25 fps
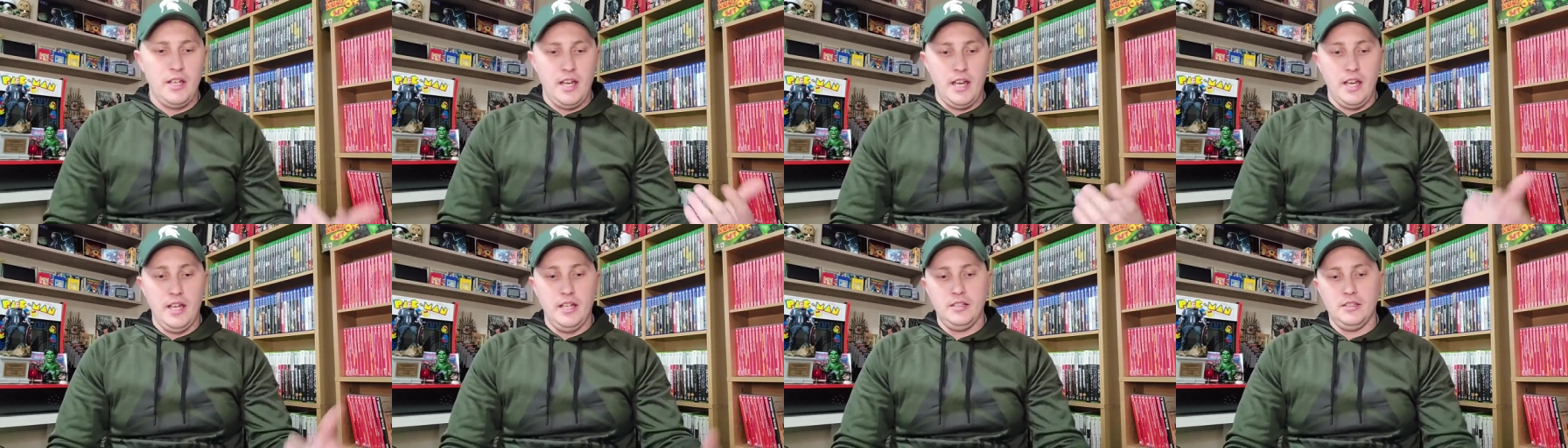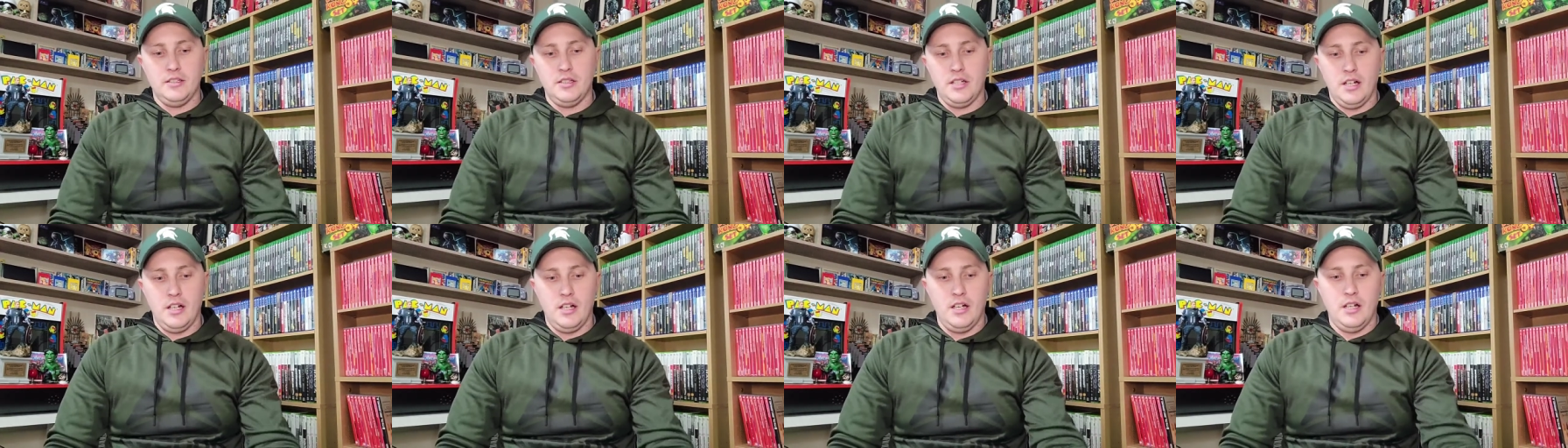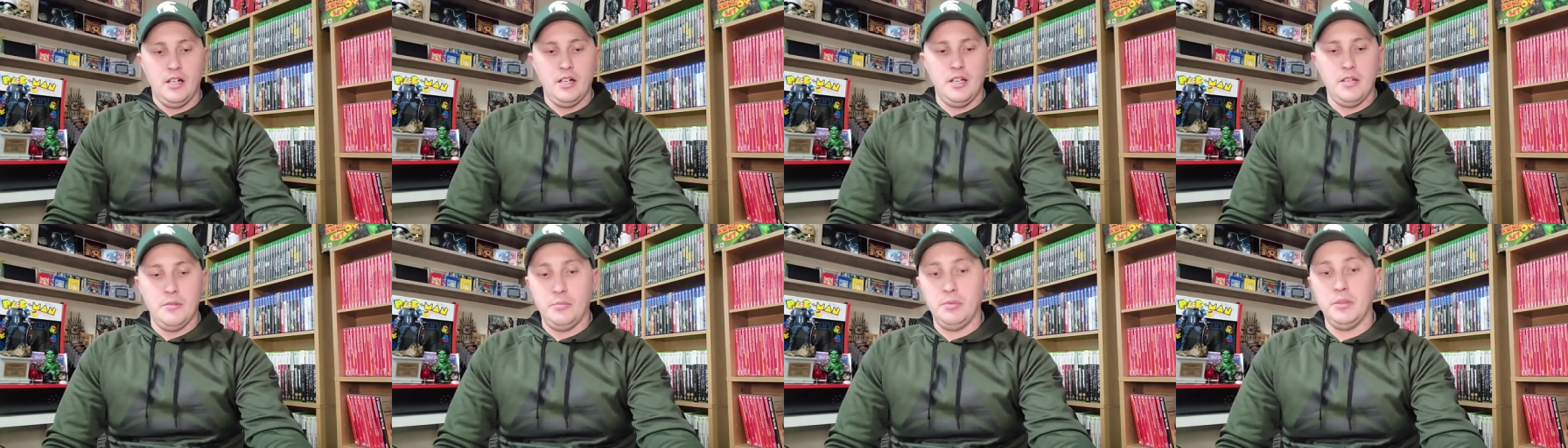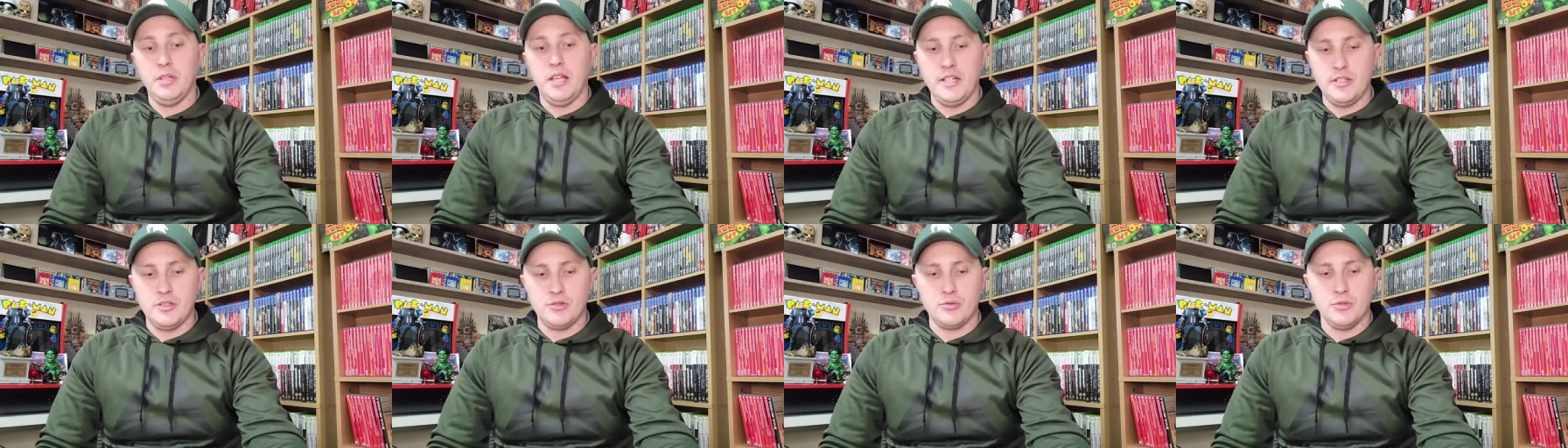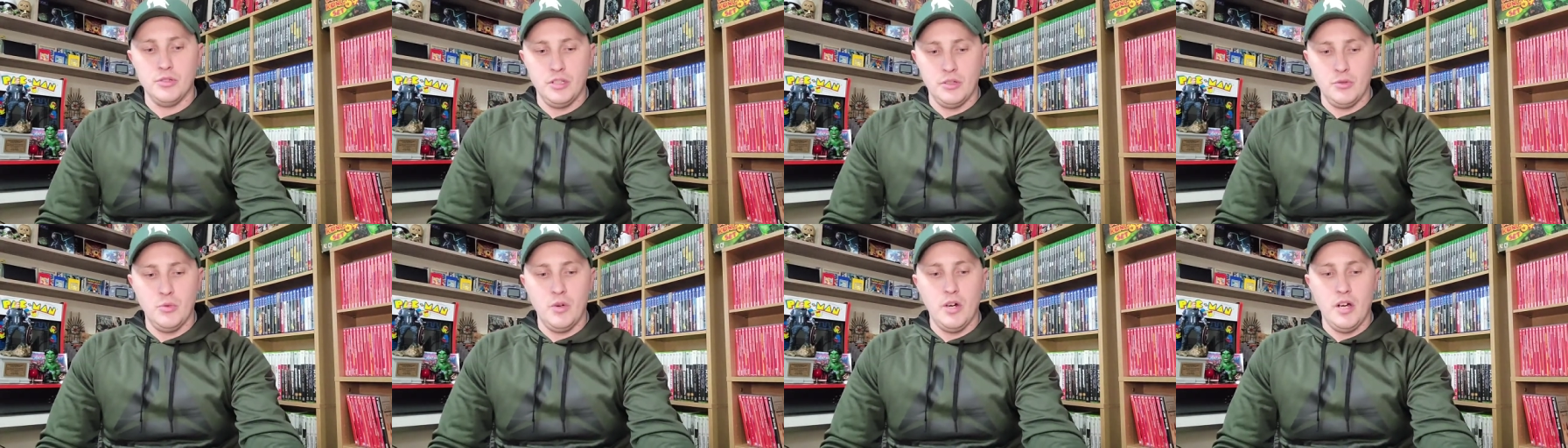and it plays
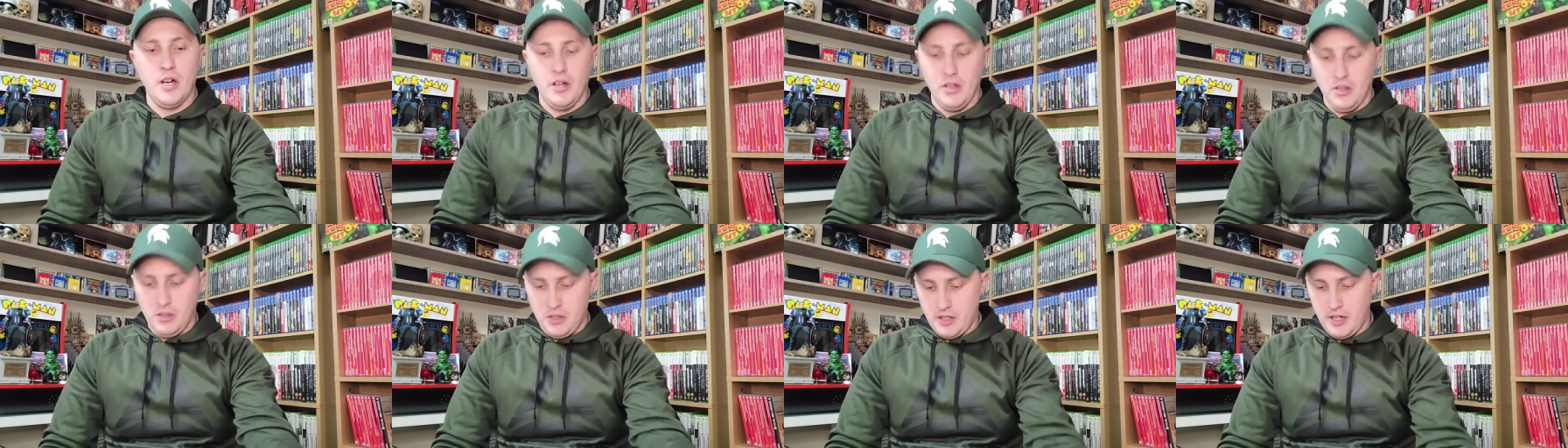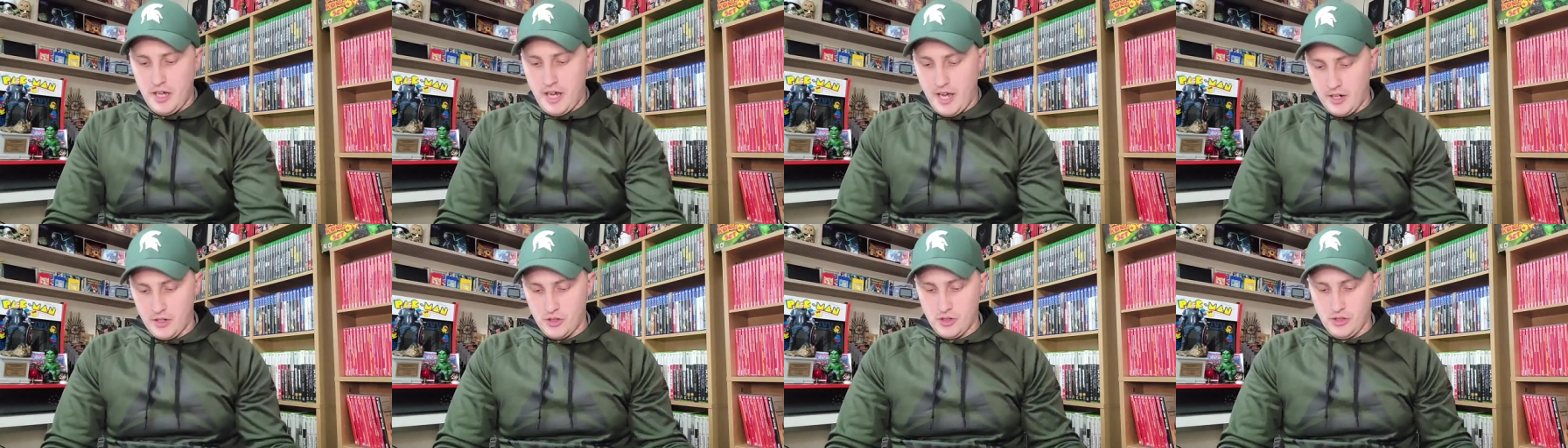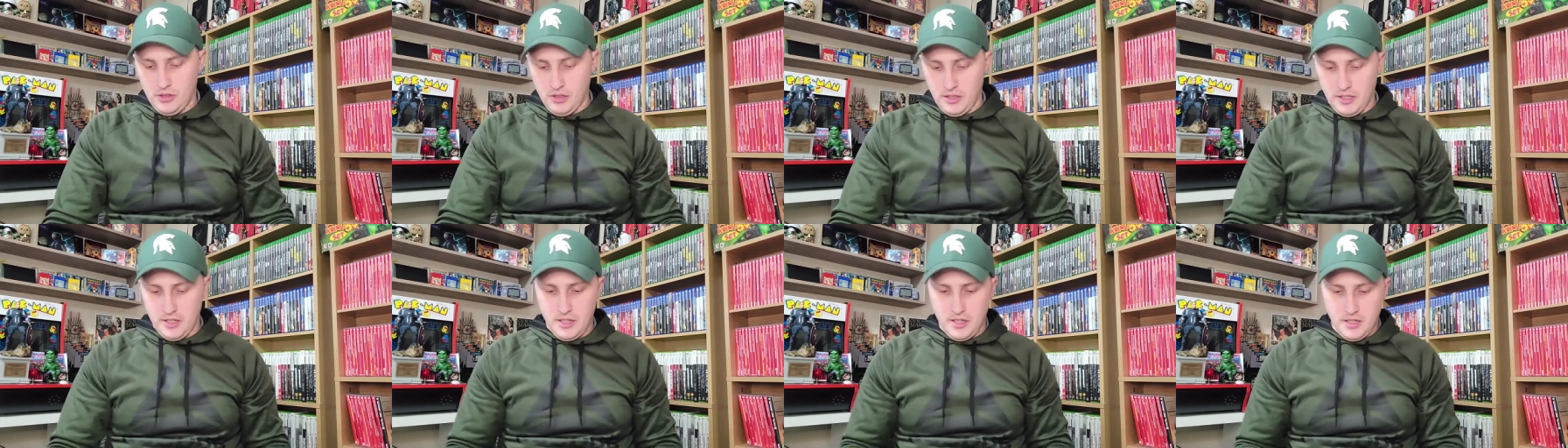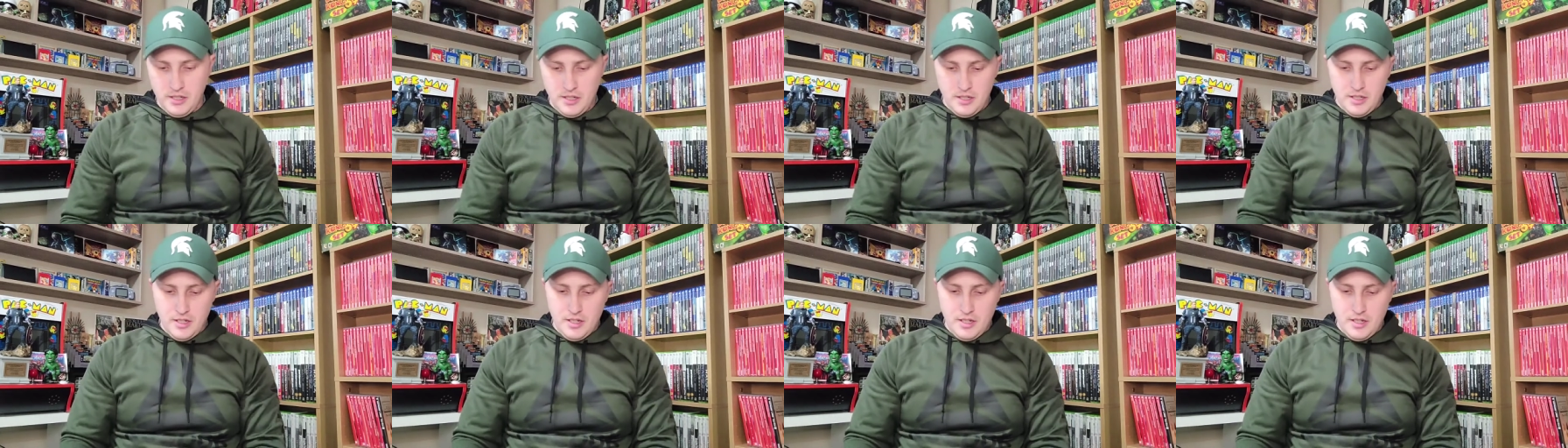really well, actually.